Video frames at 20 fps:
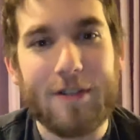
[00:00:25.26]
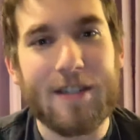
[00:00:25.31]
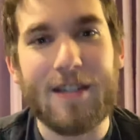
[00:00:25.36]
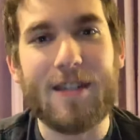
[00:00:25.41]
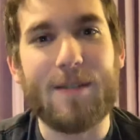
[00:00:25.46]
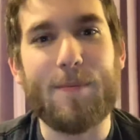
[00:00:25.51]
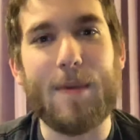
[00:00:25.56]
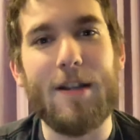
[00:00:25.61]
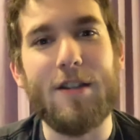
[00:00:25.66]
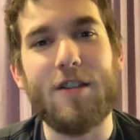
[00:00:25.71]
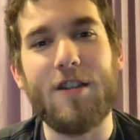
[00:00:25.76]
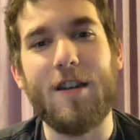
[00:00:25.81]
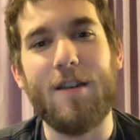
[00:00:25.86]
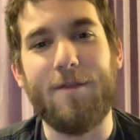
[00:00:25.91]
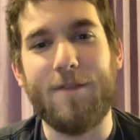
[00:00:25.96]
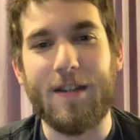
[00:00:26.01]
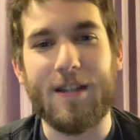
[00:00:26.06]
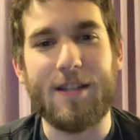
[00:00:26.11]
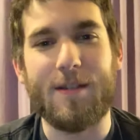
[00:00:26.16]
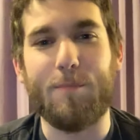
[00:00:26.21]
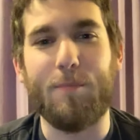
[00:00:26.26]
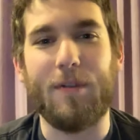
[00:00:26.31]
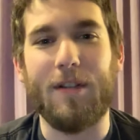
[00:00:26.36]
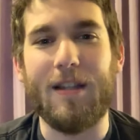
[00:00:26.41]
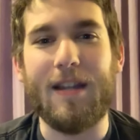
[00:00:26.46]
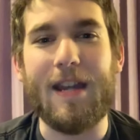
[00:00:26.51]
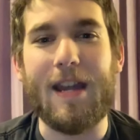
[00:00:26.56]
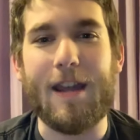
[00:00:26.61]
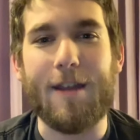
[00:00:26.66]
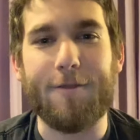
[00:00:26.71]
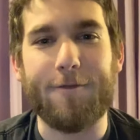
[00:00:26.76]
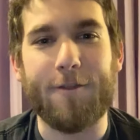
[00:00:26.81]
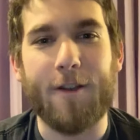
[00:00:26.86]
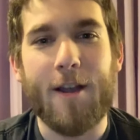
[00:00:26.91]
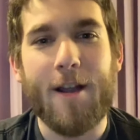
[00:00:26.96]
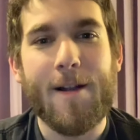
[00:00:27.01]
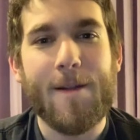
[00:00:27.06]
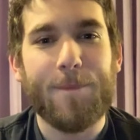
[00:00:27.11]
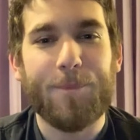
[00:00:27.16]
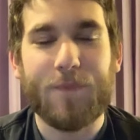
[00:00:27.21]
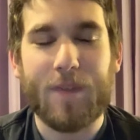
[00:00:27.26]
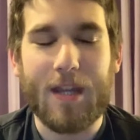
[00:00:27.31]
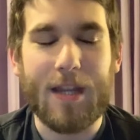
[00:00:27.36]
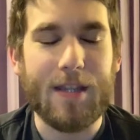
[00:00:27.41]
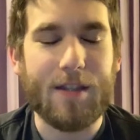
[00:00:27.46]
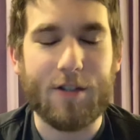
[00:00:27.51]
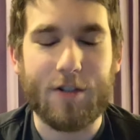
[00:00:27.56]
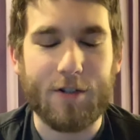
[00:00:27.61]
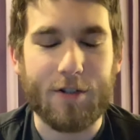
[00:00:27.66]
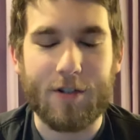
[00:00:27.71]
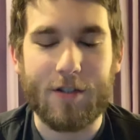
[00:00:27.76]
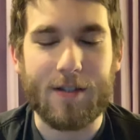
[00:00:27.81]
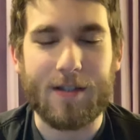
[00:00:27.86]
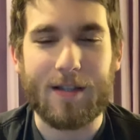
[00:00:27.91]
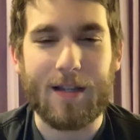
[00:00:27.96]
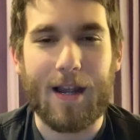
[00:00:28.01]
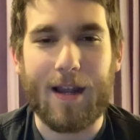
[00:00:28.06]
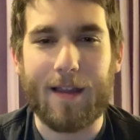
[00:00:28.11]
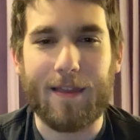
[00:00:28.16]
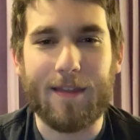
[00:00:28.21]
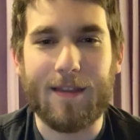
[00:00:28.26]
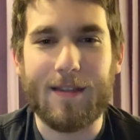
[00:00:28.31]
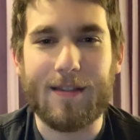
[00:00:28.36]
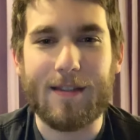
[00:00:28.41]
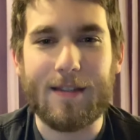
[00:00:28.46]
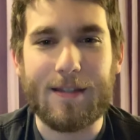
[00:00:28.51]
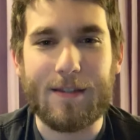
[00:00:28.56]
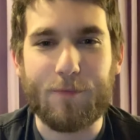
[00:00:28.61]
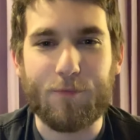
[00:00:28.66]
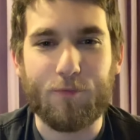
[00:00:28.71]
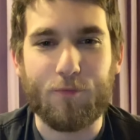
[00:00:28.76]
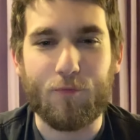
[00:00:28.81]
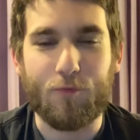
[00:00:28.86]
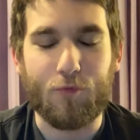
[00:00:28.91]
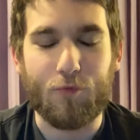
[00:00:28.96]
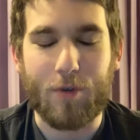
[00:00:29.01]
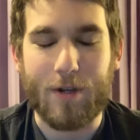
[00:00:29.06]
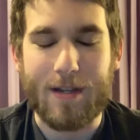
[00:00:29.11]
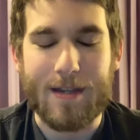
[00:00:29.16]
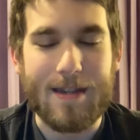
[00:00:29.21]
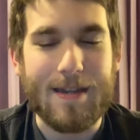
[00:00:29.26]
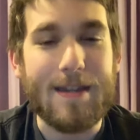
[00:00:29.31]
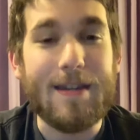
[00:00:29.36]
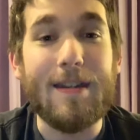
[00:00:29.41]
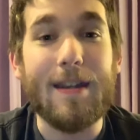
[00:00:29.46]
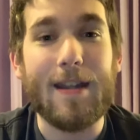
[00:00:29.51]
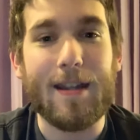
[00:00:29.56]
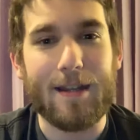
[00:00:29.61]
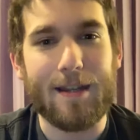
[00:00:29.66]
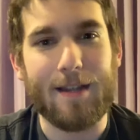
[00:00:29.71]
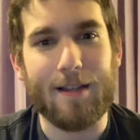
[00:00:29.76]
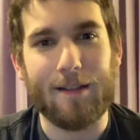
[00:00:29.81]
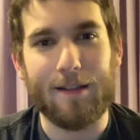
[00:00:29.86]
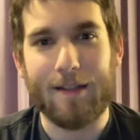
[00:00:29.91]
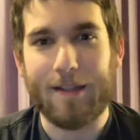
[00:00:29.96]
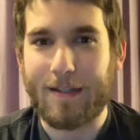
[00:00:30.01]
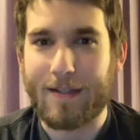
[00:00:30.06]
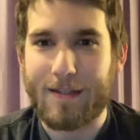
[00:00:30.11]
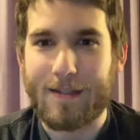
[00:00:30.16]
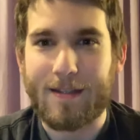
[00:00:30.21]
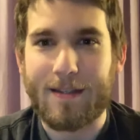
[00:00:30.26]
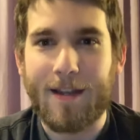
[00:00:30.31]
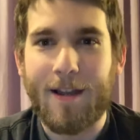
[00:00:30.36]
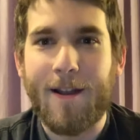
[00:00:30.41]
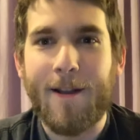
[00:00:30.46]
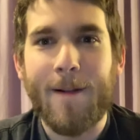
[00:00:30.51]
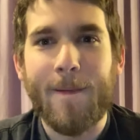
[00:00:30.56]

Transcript: suspension of disbelief is you're just like, this is ridiculous.